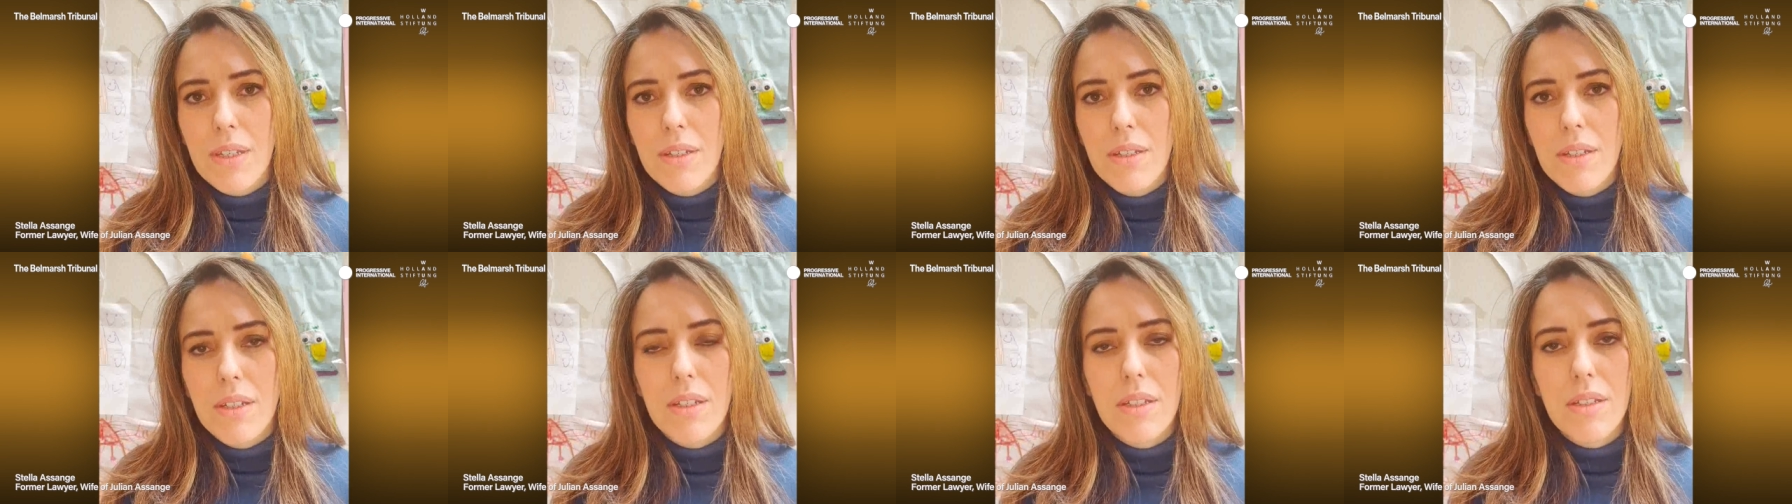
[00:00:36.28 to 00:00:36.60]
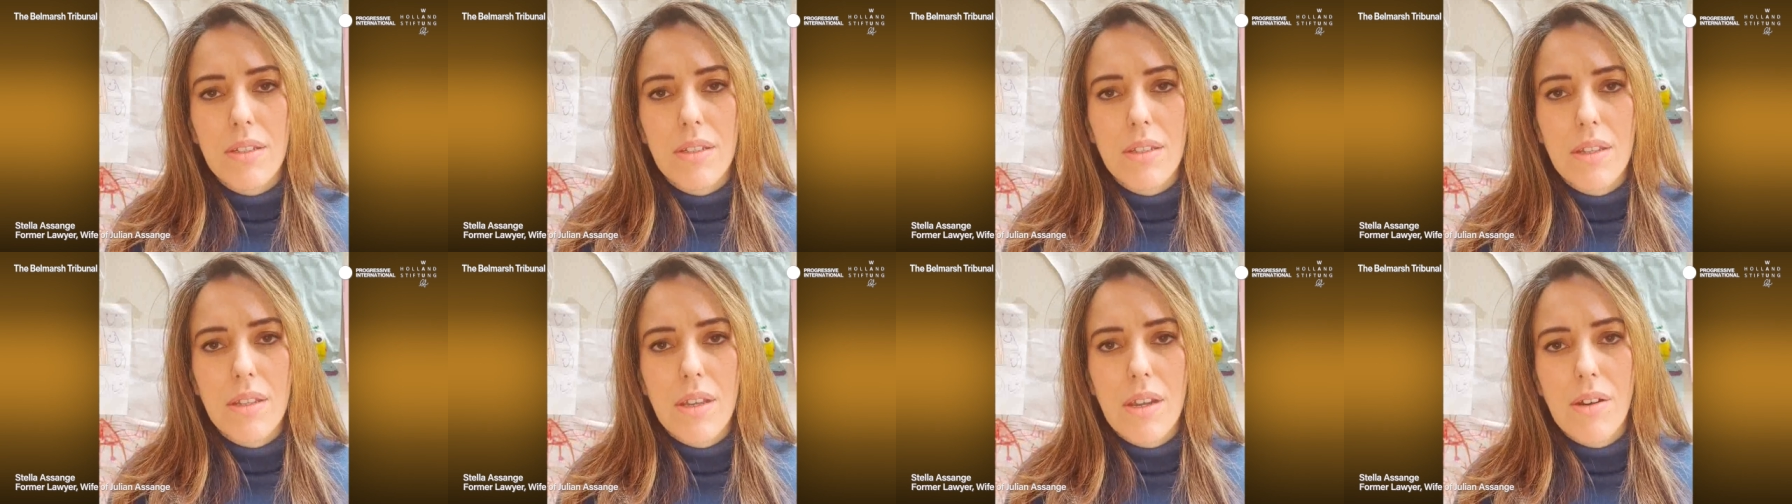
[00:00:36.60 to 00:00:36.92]
He
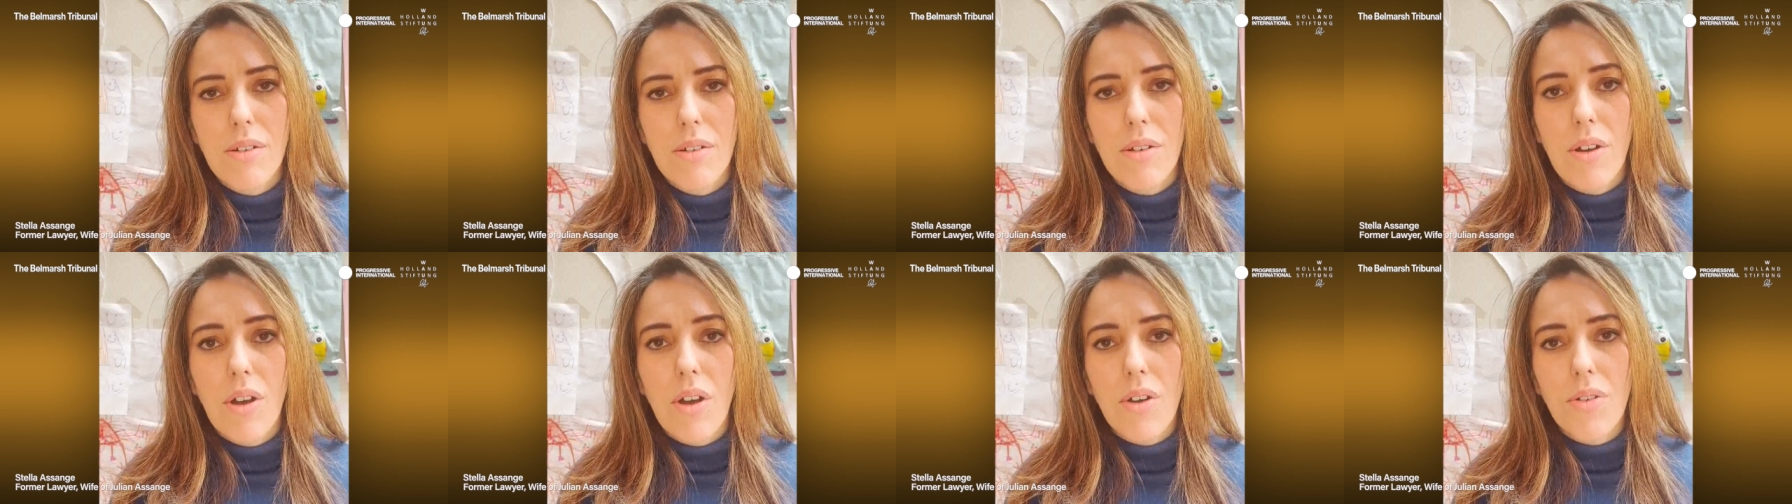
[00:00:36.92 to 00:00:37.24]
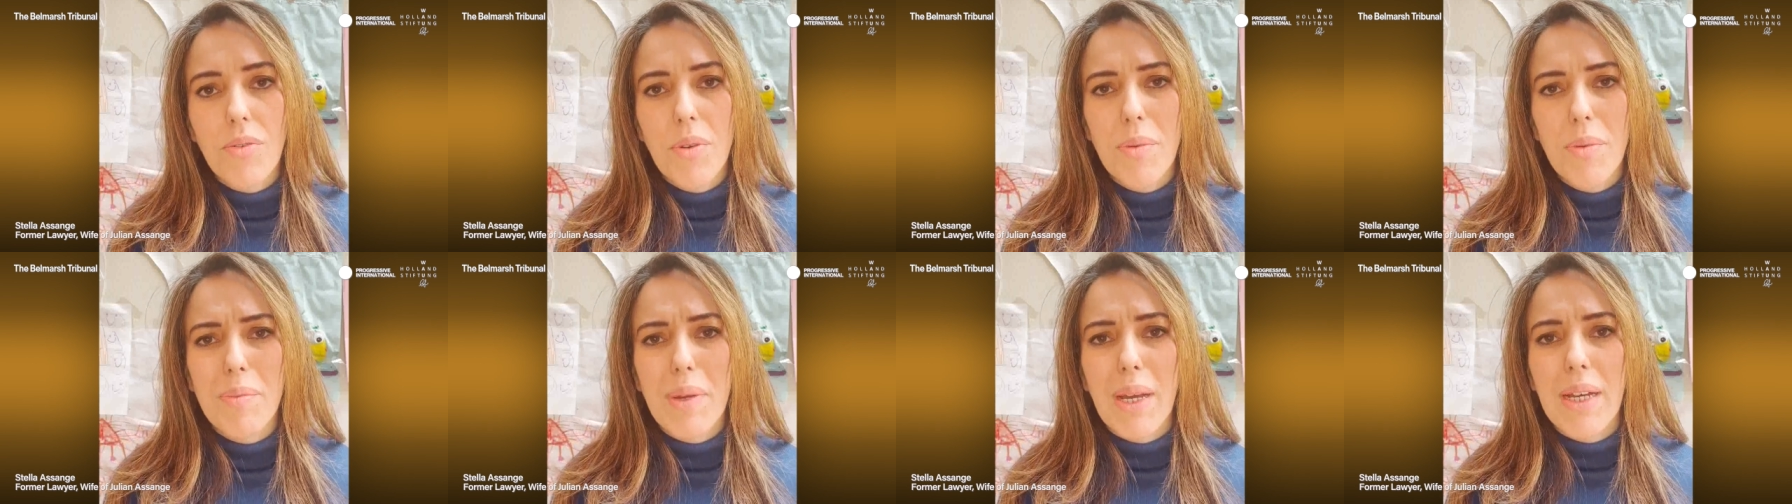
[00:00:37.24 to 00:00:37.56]
is there
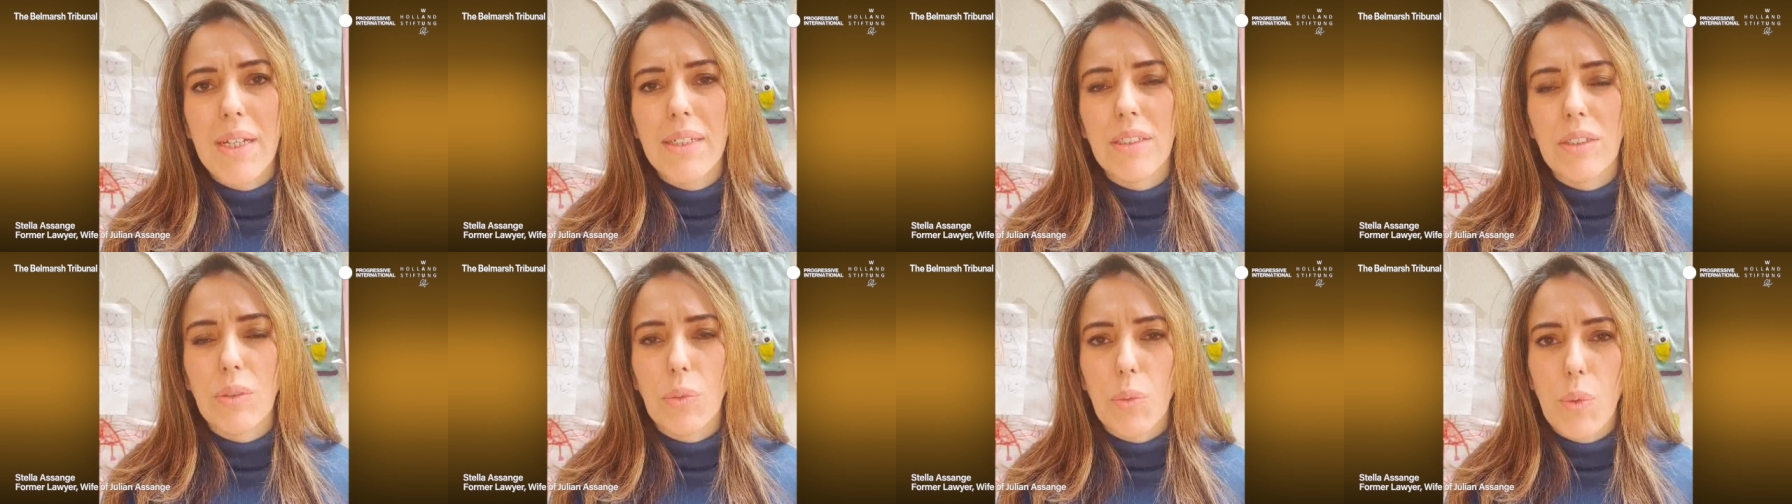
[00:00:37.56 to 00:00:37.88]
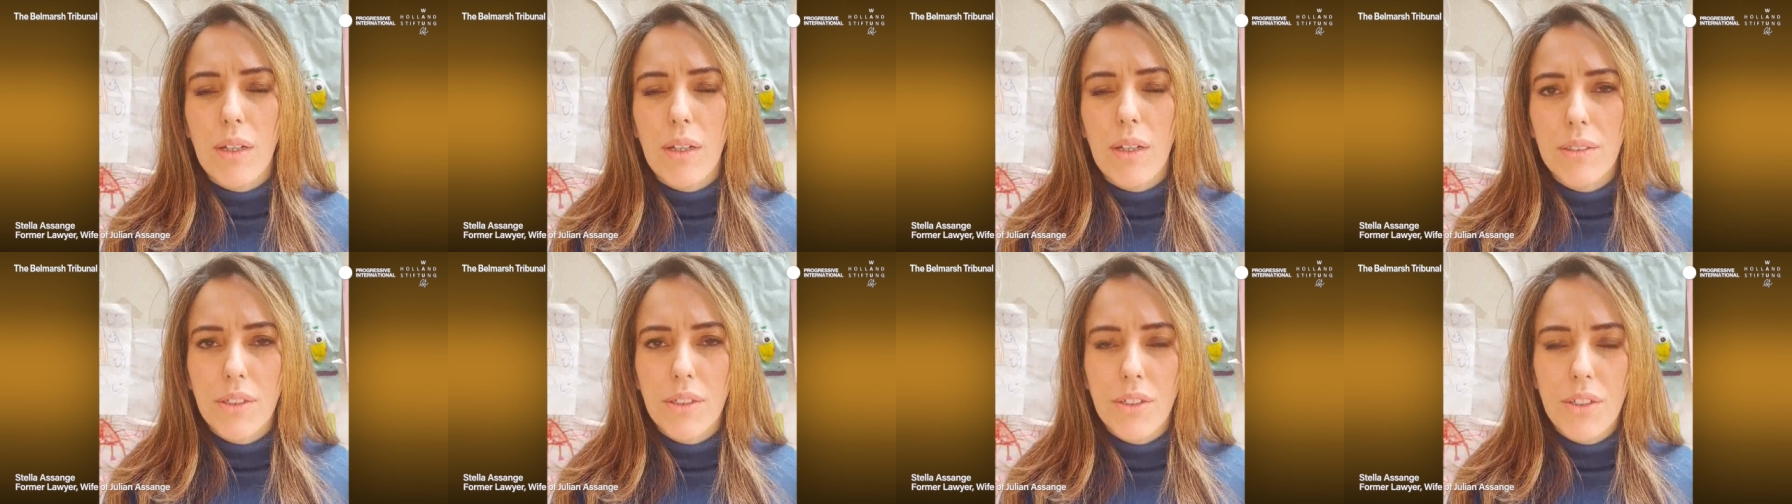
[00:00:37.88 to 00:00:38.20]
on remand
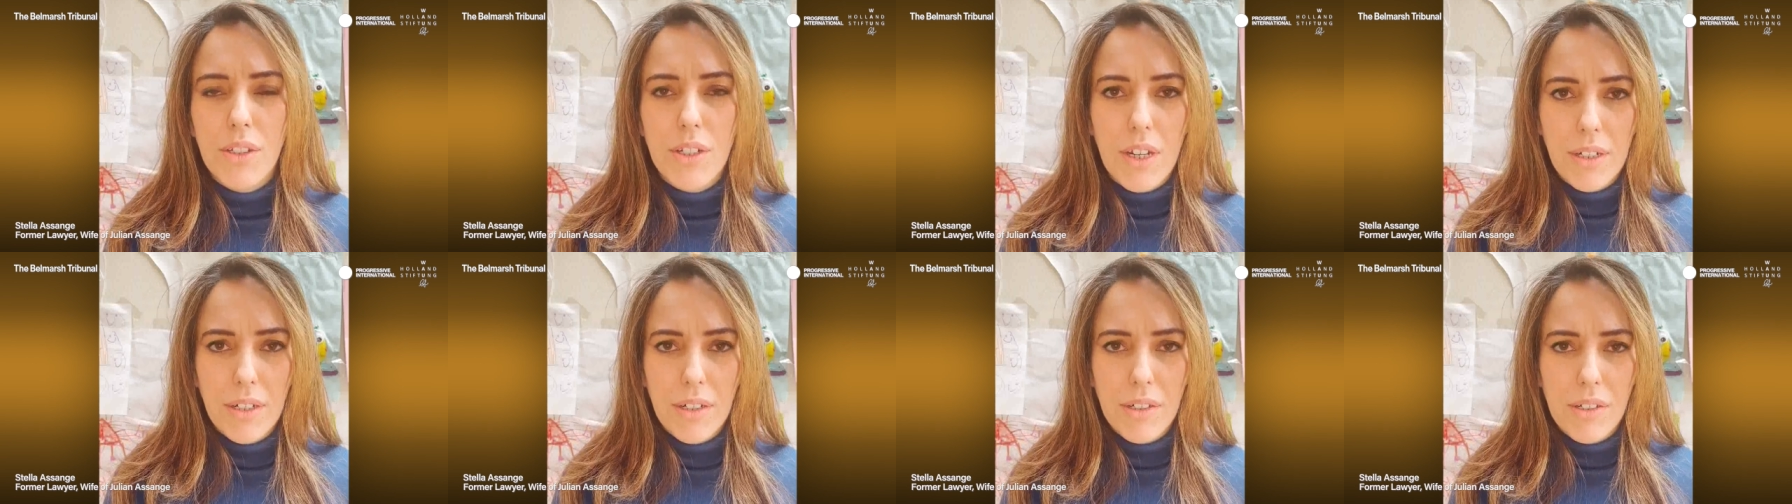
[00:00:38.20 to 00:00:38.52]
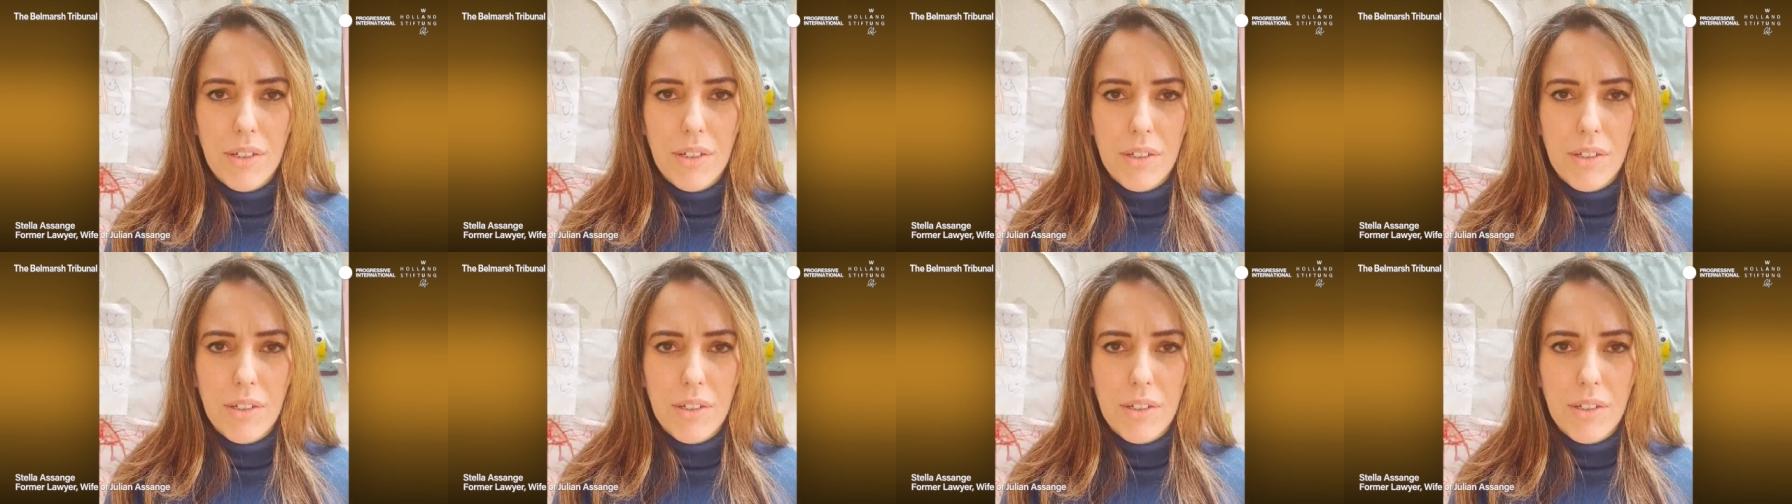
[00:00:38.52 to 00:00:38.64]
while the United